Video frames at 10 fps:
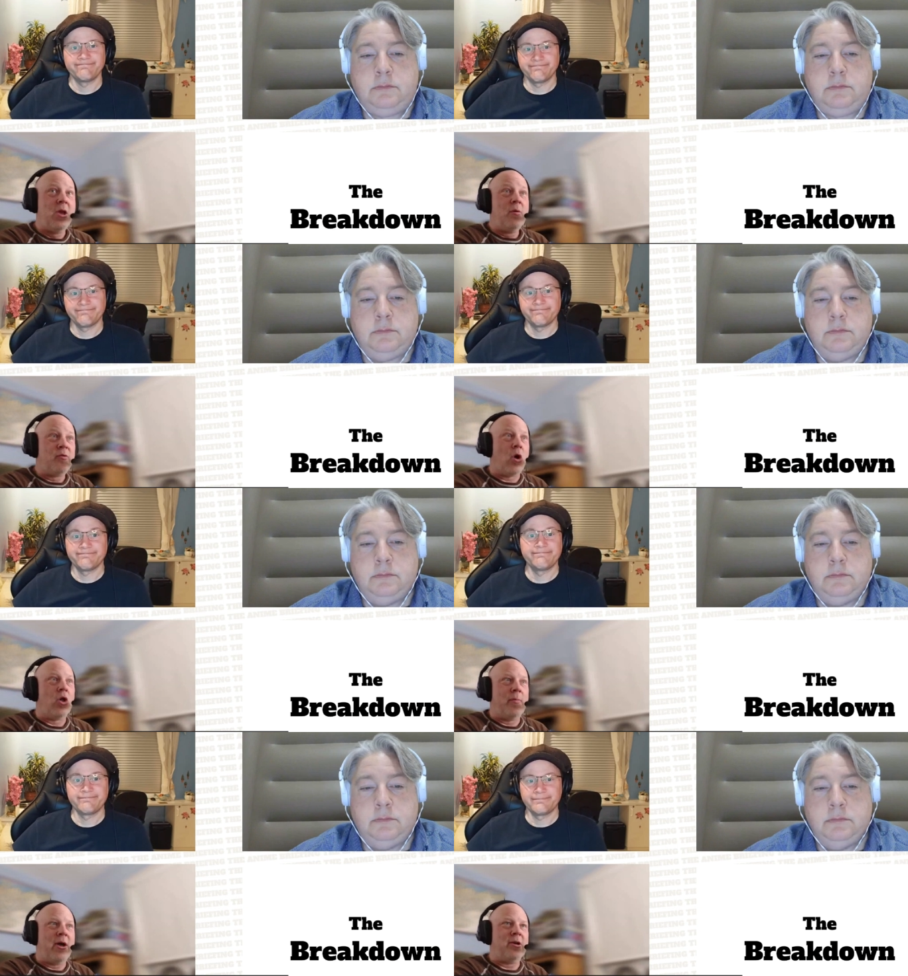Speaker 1: it's
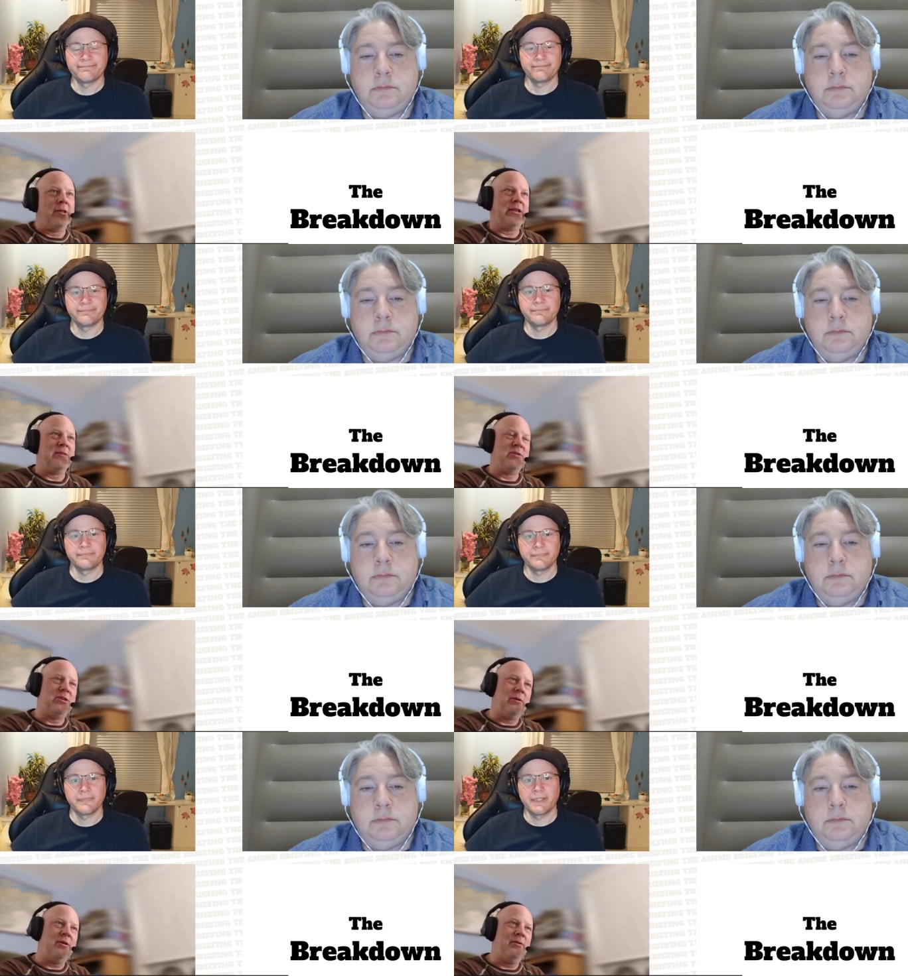all about collecting
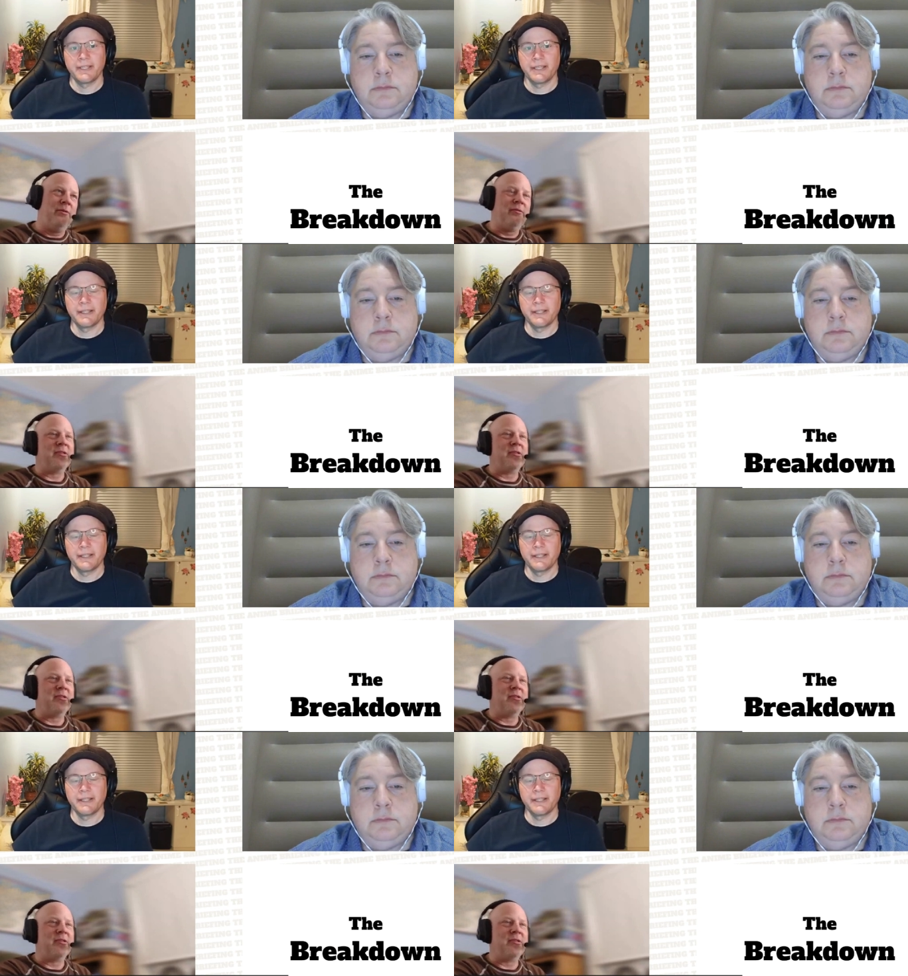materials,